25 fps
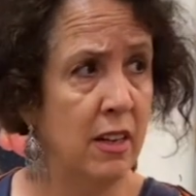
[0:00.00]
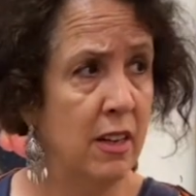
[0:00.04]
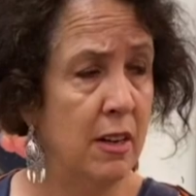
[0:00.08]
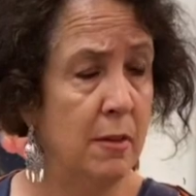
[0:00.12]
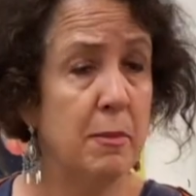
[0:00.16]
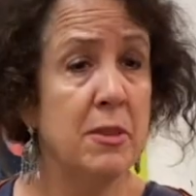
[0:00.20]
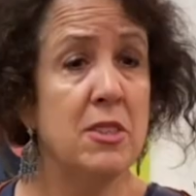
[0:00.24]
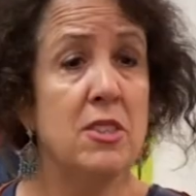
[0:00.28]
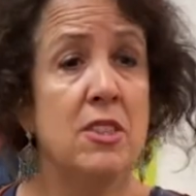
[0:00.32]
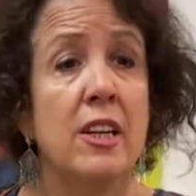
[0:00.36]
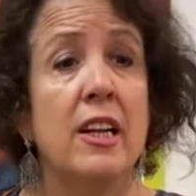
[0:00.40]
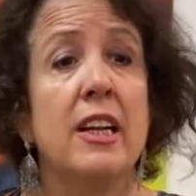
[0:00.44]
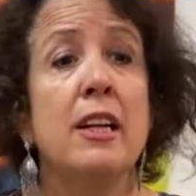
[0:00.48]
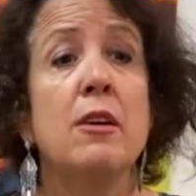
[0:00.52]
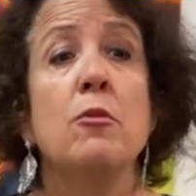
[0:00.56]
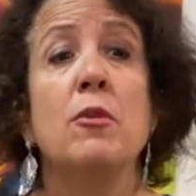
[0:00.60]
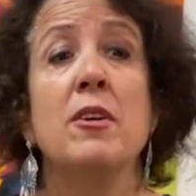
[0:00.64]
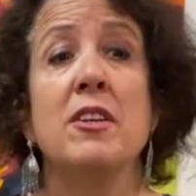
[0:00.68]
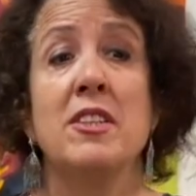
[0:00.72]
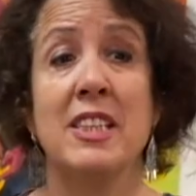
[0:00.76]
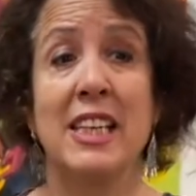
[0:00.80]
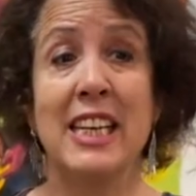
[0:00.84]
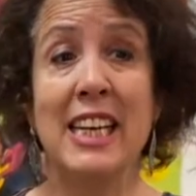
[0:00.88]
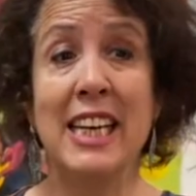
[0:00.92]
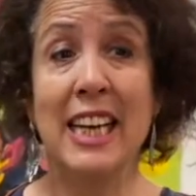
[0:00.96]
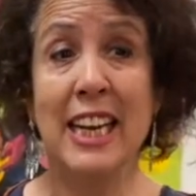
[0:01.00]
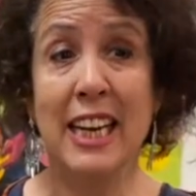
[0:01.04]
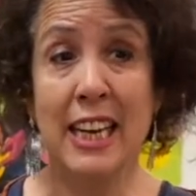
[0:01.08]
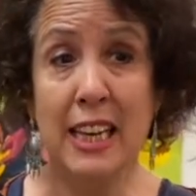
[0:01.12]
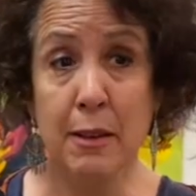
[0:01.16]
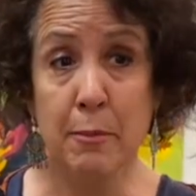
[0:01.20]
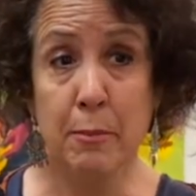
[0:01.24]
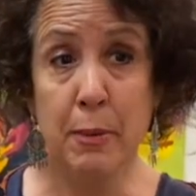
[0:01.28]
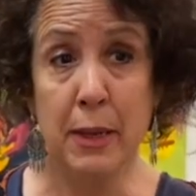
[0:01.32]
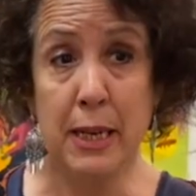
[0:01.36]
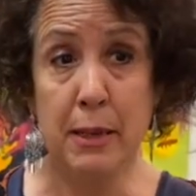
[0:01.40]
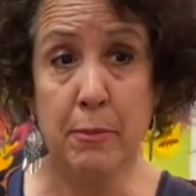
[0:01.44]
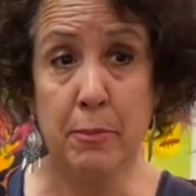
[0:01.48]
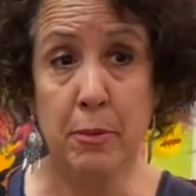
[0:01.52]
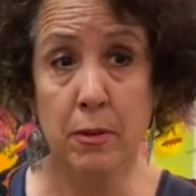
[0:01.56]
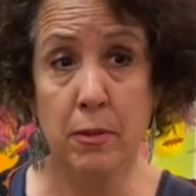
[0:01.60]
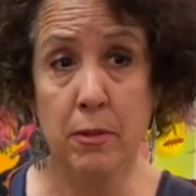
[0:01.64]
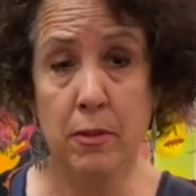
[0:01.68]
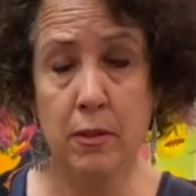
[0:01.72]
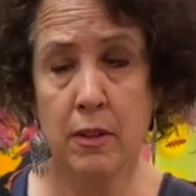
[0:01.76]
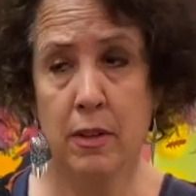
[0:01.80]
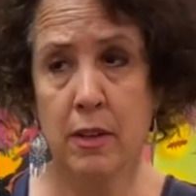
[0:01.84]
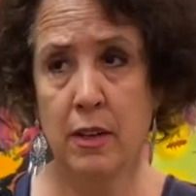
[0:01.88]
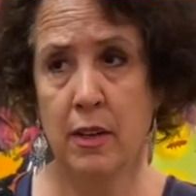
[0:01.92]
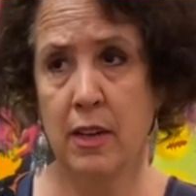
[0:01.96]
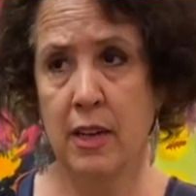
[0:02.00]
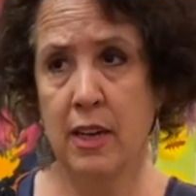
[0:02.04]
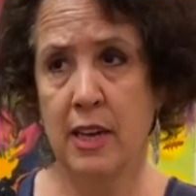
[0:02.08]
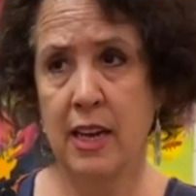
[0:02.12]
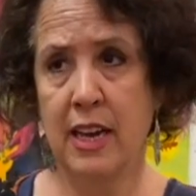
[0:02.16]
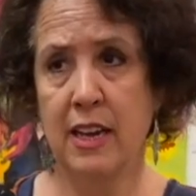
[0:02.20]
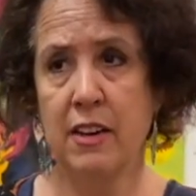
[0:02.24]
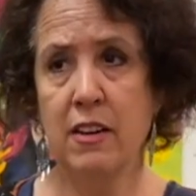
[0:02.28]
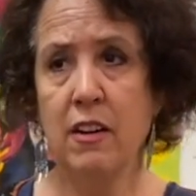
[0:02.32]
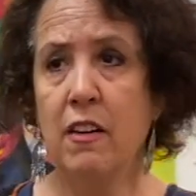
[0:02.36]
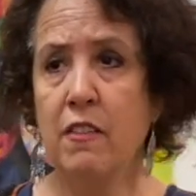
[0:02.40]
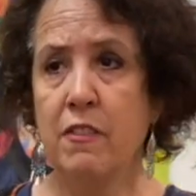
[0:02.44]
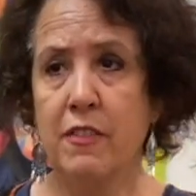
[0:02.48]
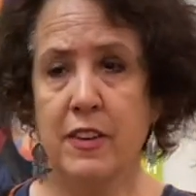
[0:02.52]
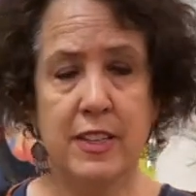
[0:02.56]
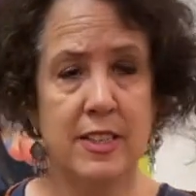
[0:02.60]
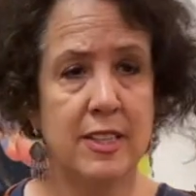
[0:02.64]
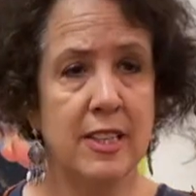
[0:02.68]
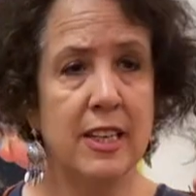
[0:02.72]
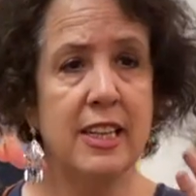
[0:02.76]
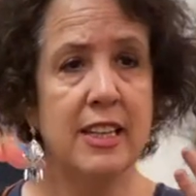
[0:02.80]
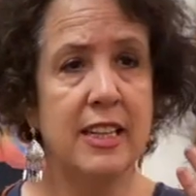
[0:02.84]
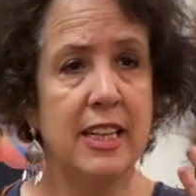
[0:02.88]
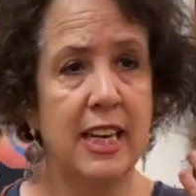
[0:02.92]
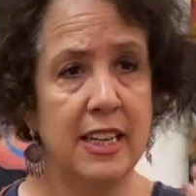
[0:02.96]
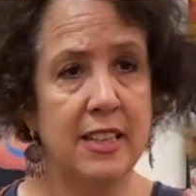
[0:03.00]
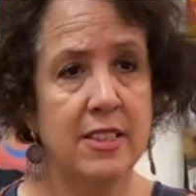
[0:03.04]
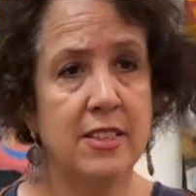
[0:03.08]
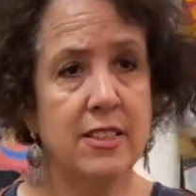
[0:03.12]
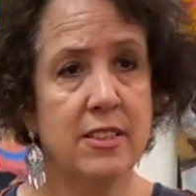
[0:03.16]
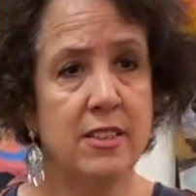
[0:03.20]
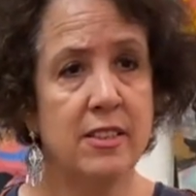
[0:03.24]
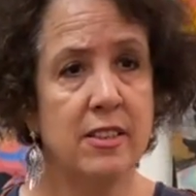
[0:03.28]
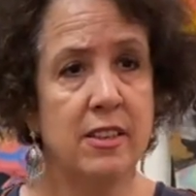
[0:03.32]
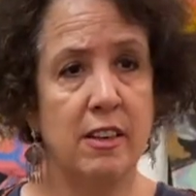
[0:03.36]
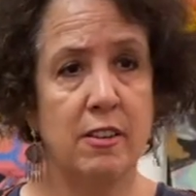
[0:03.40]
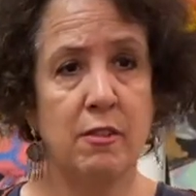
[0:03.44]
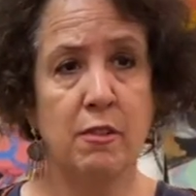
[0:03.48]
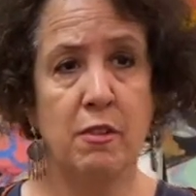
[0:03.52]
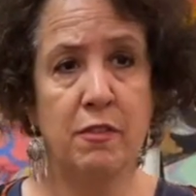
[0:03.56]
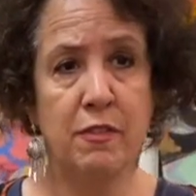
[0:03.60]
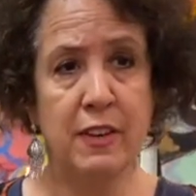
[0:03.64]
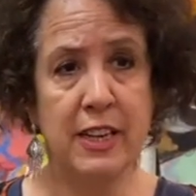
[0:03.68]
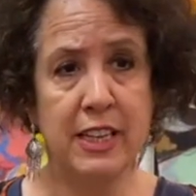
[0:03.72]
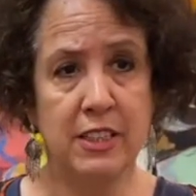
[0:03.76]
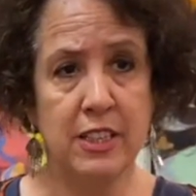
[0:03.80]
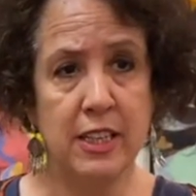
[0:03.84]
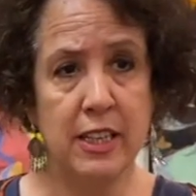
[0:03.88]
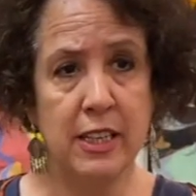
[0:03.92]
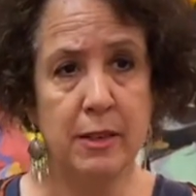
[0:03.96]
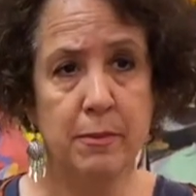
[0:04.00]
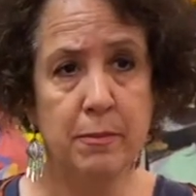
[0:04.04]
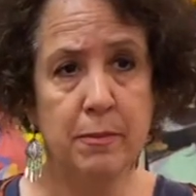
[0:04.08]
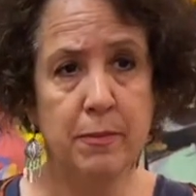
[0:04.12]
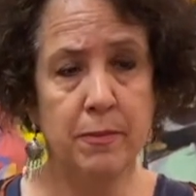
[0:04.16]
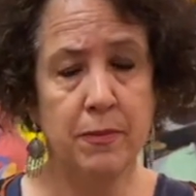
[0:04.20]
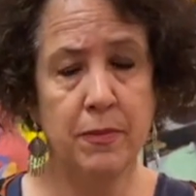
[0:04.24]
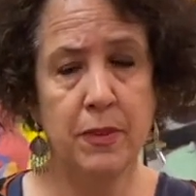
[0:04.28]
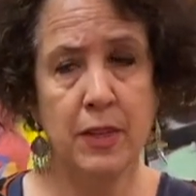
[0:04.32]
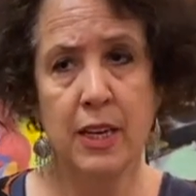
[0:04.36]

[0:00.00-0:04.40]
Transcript: But still, he was killing people. Mm. And obviously, that's going to affect him.